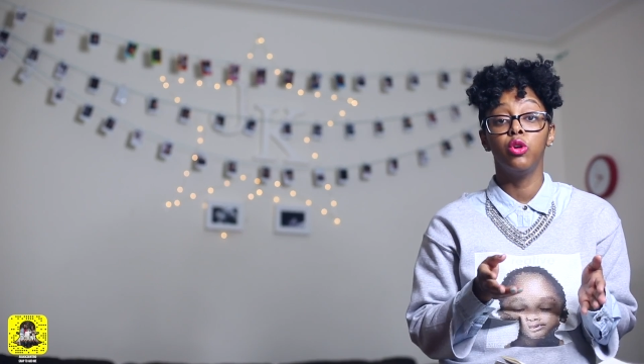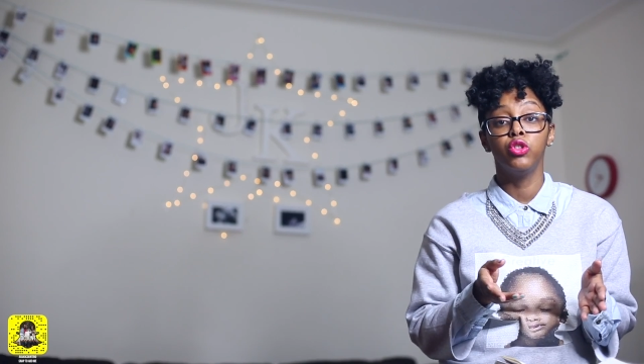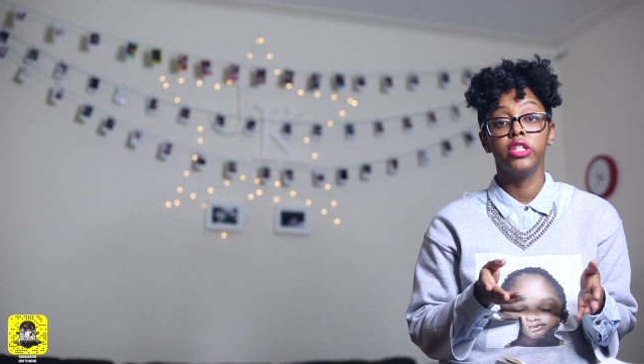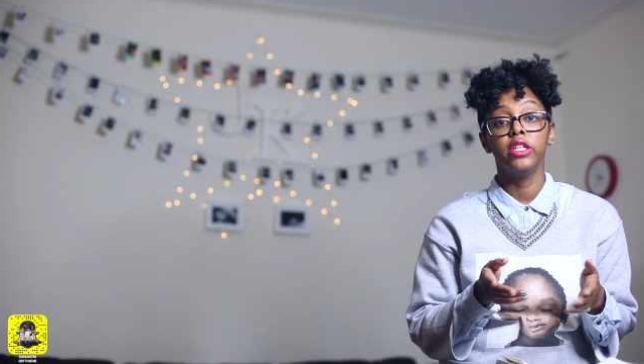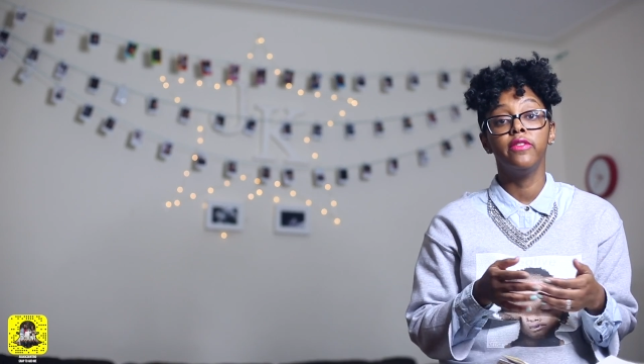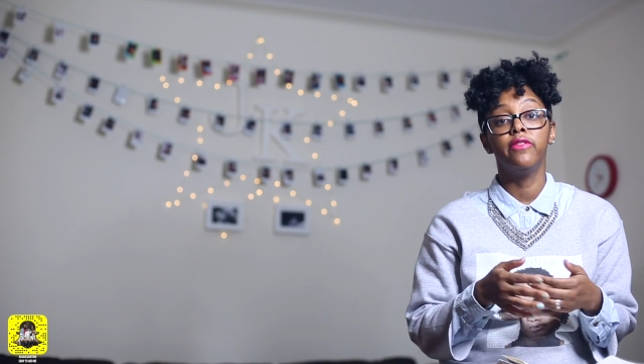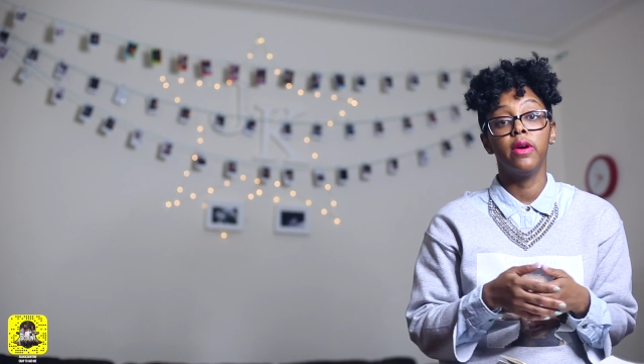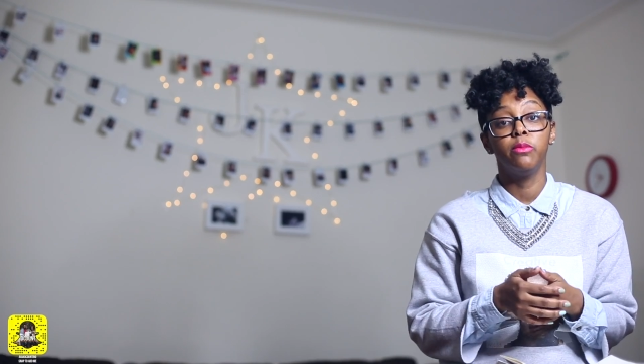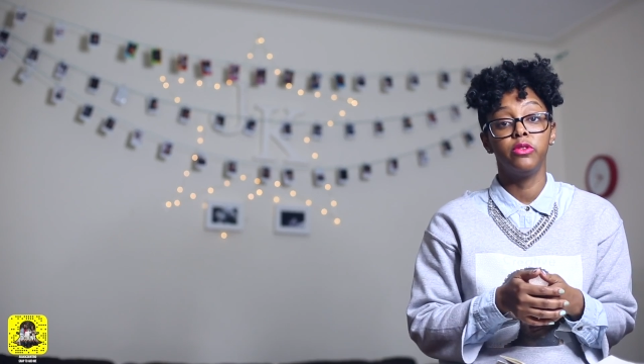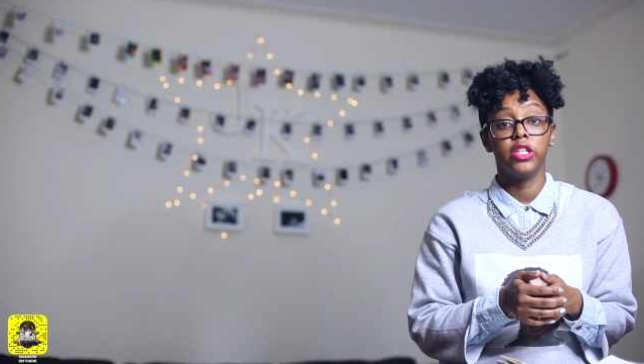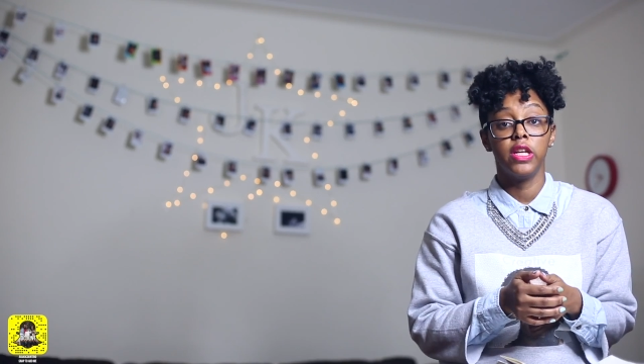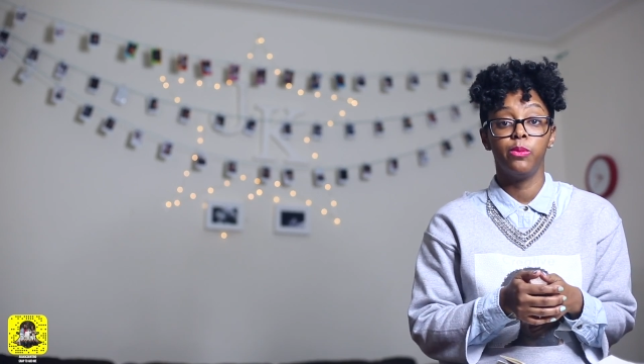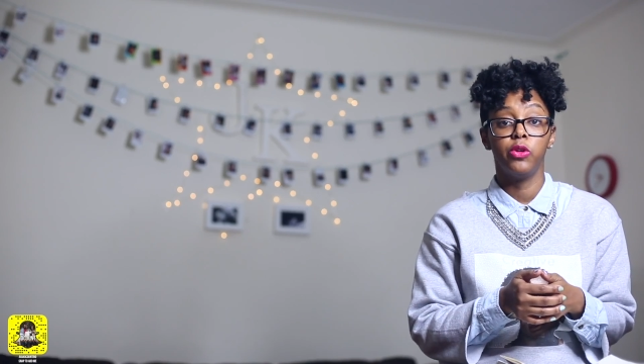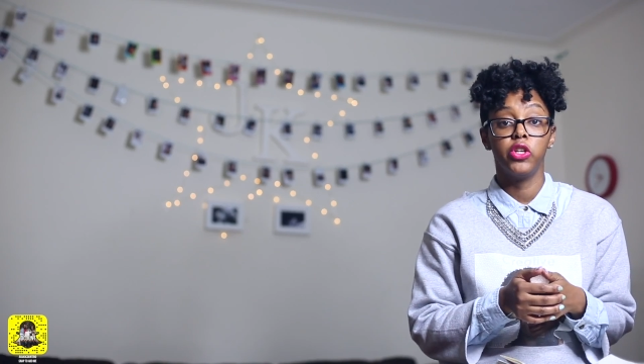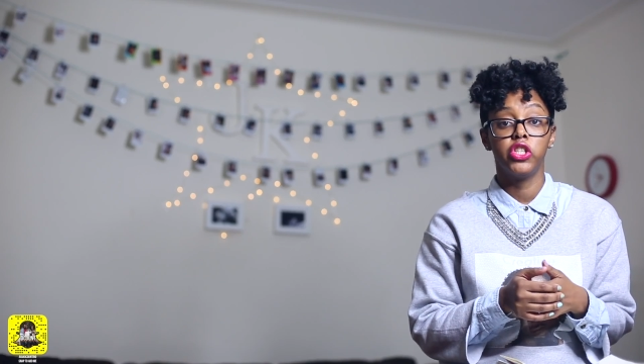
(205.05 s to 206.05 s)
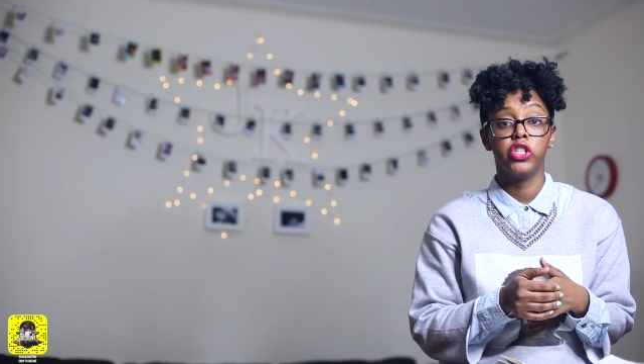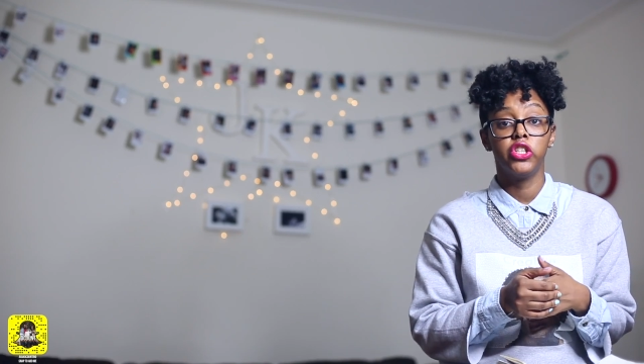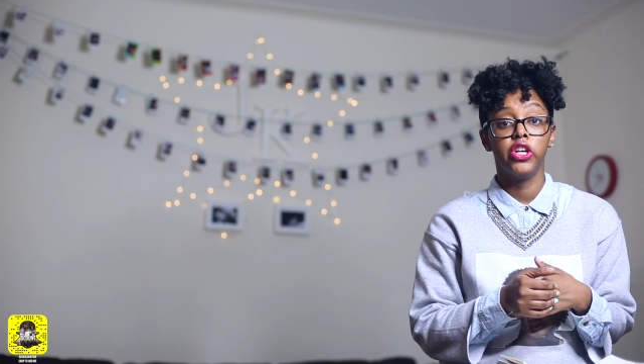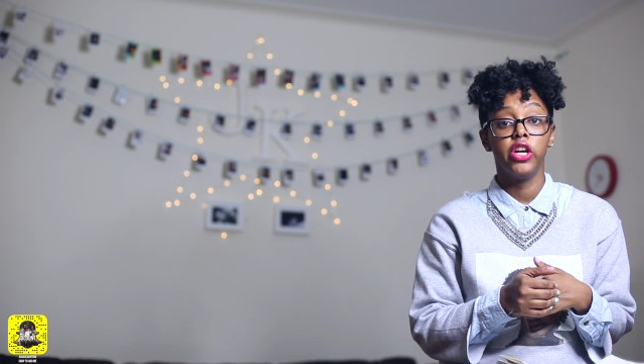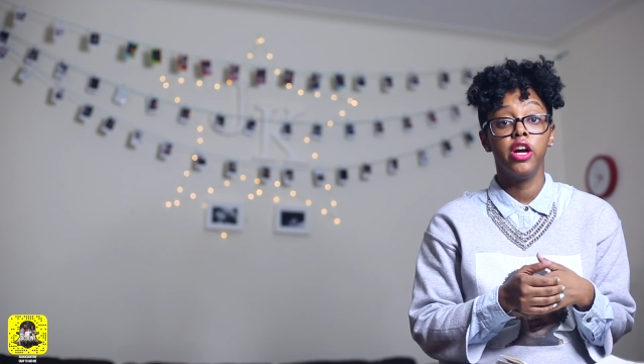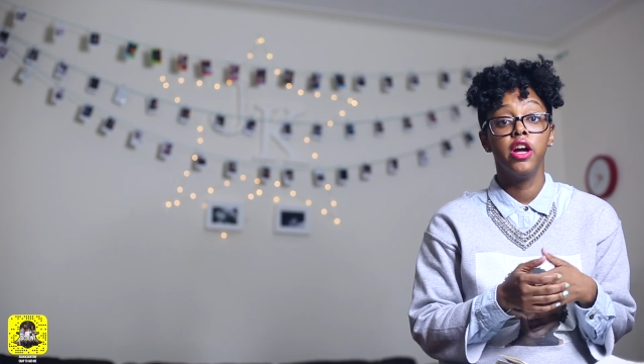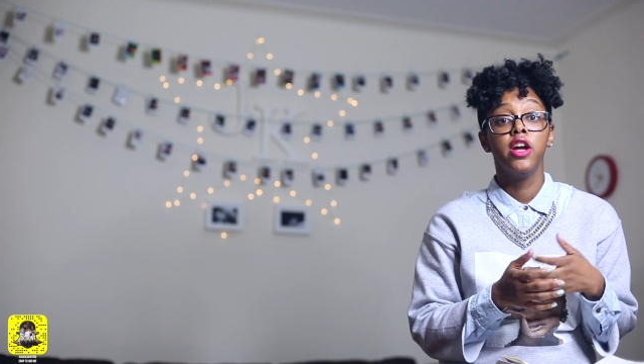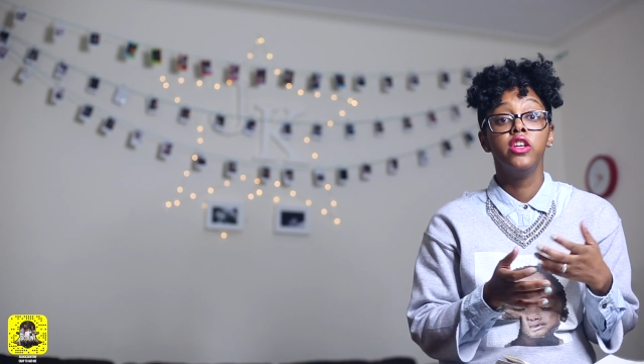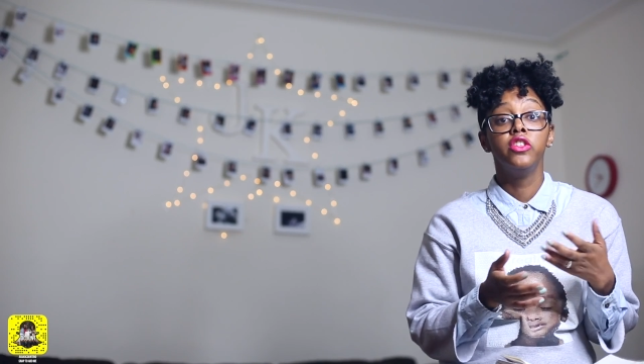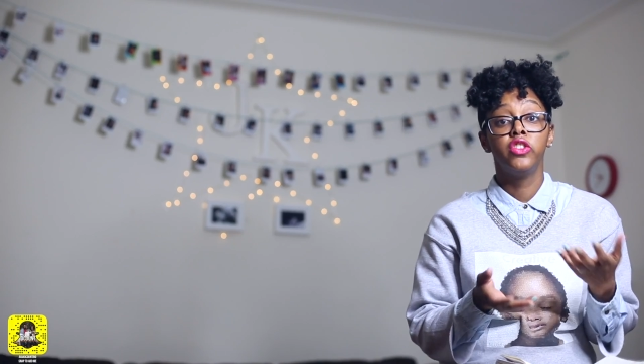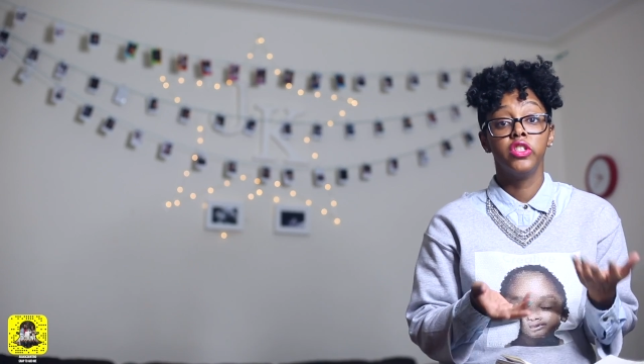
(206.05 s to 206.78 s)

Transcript: lotion from Shea Moisture